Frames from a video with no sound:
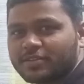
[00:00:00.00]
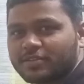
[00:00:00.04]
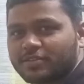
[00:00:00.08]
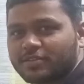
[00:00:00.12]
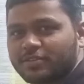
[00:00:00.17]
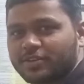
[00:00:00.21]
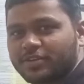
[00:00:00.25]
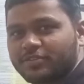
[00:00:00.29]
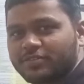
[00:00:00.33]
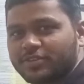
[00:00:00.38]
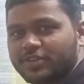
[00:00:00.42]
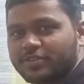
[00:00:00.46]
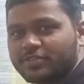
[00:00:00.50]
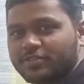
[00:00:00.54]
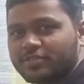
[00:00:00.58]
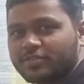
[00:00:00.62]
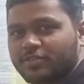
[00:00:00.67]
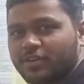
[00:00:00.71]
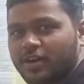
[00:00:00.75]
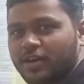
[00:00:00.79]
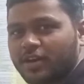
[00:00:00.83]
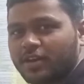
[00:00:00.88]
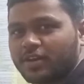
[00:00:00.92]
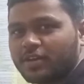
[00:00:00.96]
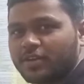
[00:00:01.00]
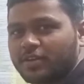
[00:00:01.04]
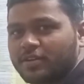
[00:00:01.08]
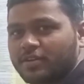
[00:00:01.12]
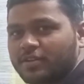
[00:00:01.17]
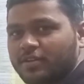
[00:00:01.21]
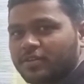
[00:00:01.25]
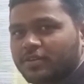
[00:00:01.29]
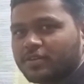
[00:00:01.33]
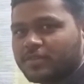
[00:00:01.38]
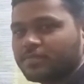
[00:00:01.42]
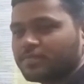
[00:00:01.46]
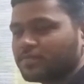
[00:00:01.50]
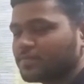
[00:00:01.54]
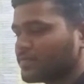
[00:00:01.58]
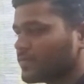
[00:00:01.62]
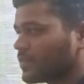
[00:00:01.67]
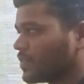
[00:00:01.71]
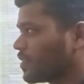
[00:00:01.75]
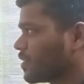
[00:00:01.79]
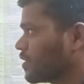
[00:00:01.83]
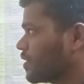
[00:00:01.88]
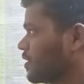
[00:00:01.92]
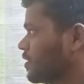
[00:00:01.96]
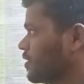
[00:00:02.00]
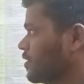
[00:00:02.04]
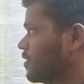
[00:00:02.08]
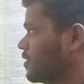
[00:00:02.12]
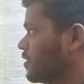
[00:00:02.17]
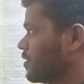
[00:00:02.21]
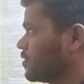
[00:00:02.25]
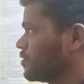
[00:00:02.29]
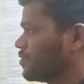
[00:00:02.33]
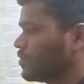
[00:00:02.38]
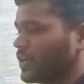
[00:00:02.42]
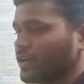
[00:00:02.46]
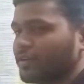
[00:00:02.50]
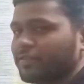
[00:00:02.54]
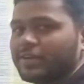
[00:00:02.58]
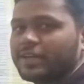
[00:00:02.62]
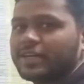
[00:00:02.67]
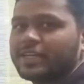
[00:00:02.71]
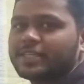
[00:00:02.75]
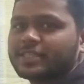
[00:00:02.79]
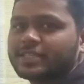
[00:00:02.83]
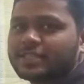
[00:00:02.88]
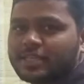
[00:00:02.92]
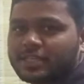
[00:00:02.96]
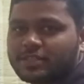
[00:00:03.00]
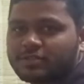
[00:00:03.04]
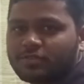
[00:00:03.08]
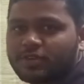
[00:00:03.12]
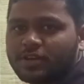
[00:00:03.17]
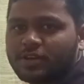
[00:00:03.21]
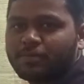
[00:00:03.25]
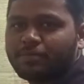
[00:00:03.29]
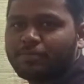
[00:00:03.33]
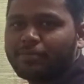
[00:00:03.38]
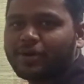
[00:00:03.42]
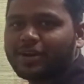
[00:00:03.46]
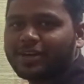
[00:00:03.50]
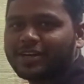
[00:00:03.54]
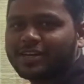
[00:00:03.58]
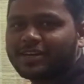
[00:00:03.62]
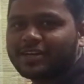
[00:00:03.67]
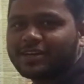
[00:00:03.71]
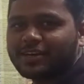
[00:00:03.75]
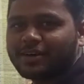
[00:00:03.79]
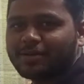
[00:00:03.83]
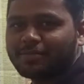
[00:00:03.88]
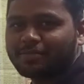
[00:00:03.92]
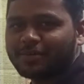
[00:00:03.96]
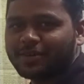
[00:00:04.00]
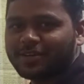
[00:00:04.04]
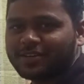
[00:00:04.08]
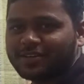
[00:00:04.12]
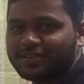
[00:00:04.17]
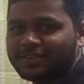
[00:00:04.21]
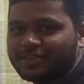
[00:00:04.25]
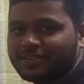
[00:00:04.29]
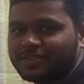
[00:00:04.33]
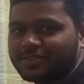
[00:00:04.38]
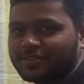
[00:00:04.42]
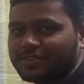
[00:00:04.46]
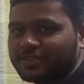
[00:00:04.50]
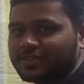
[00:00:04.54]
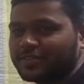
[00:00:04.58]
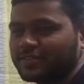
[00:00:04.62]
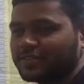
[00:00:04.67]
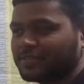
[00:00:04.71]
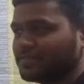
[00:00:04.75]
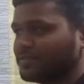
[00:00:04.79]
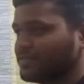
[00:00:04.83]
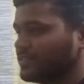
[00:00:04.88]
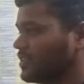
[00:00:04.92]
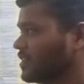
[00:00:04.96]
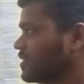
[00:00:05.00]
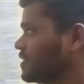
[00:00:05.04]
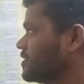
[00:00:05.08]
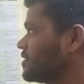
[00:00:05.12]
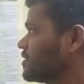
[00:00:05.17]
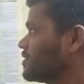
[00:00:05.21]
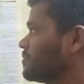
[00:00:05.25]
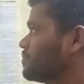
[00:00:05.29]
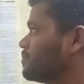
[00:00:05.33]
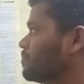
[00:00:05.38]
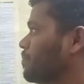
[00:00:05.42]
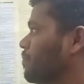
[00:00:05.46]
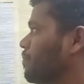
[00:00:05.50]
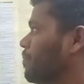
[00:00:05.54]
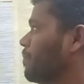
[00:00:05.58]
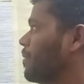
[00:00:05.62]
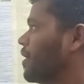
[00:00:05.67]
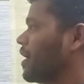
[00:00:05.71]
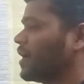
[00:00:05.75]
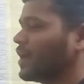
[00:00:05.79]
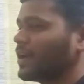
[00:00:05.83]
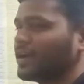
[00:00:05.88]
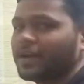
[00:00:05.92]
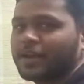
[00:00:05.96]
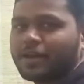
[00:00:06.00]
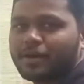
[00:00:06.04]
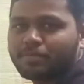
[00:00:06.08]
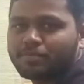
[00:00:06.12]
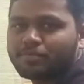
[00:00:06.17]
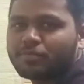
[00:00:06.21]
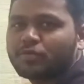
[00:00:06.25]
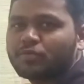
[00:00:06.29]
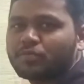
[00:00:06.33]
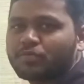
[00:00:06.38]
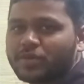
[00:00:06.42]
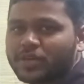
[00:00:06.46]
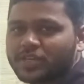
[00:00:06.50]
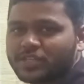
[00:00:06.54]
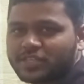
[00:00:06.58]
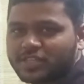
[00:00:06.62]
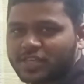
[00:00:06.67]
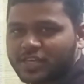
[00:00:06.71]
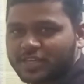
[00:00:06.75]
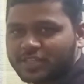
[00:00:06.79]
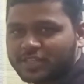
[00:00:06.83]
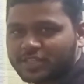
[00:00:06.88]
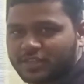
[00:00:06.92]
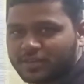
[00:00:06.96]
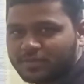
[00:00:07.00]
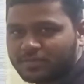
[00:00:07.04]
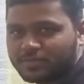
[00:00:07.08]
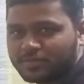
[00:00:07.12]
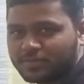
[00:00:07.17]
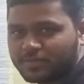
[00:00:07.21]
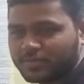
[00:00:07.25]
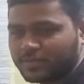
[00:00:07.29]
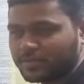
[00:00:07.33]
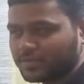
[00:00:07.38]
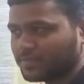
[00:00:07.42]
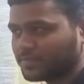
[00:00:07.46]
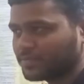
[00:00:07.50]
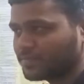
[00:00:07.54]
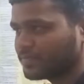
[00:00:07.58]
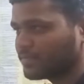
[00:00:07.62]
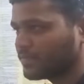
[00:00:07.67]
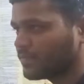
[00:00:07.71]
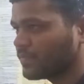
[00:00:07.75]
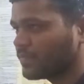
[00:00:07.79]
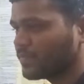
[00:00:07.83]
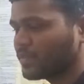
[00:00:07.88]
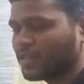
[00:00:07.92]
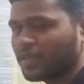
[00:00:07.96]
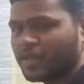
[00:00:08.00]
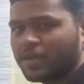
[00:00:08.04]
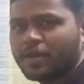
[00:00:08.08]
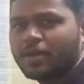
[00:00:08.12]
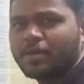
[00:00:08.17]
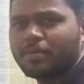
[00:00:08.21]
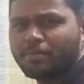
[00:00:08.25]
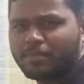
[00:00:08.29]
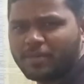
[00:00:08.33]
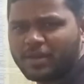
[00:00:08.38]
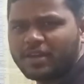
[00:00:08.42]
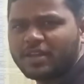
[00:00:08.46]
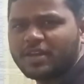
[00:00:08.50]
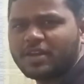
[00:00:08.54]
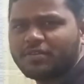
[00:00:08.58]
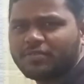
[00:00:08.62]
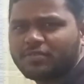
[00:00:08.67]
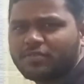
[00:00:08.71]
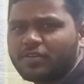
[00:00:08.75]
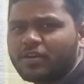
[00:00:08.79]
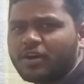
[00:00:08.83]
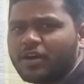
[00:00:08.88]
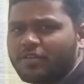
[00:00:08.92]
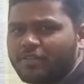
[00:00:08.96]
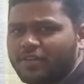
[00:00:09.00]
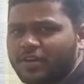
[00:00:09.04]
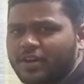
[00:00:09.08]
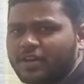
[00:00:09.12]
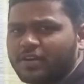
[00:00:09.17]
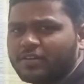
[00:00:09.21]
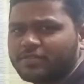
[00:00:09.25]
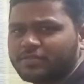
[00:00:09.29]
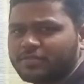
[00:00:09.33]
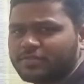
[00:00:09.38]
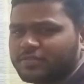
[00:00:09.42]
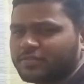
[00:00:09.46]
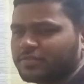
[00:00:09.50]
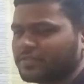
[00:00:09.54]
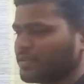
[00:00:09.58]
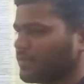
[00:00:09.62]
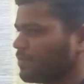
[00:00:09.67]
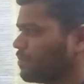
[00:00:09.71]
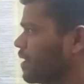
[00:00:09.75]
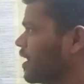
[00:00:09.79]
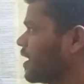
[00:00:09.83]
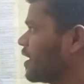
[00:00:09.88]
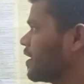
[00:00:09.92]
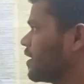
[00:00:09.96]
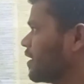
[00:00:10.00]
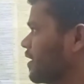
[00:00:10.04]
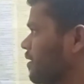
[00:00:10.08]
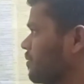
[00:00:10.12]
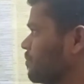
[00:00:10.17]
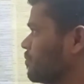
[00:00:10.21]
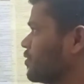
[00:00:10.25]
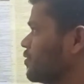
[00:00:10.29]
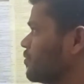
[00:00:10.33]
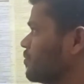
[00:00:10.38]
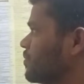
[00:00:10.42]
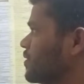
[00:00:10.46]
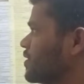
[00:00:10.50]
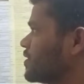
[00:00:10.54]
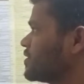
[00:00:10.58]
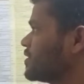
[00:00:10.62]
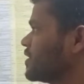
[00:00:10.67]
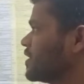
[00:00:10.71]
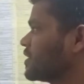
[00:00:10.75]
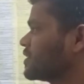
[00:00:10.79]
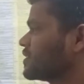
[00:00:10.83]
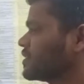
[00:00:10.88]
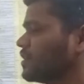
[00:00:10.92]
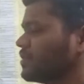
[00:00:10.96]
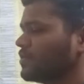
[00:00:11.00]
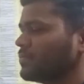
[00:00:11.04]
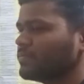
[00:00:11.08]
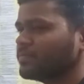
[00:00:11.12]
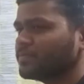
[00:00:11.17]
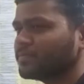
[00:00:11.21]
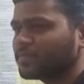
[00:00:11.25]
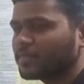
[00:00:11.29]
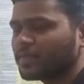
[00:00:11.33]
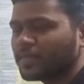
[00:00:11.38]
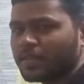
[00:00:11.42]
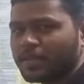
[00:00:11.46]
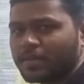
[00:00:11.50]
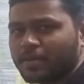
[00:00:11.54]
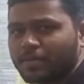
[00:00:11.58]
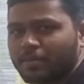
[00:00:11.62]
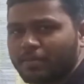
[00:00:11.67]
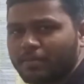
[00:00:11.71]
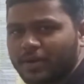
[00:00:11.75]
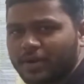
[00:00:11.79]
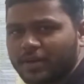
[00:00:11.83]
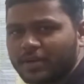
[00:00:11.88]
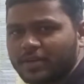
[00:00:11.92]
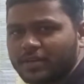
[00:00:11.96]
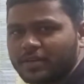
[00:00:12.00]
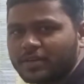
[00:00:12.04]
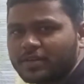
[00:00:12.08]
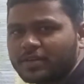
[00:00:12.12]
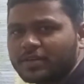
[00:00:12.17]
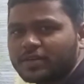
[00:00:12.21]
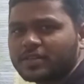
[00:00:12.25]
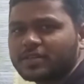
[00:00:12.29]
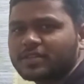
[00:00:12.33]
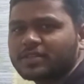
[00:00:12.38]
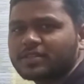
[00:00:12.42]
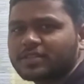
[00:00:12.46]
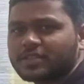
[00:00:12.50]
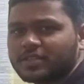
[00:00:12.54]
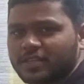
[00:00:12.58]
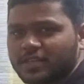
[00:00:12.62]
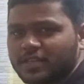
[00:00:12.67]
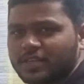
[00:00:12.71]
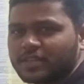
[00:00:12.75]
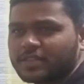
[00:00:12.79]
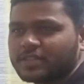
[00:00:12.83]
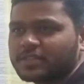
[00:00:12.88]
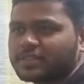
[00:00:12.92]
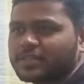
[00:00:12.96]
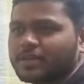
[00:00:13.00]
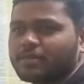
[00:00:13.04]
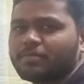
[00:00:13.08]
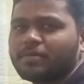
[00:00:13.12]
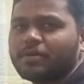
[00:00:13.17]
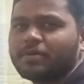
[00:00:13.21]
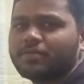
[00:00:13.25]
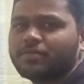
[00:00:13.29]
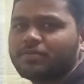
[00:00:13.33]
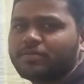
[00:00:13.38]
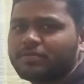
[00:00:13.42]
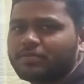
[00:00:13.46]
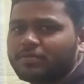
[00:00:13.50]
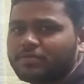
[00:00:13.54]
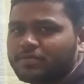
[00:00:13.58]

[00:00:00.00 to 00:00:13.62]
Good evening to all. Today we will discuss one important topic, that's pattern of UPSC exams. Many of you are aware of the pattern of UPSC exam, but still some of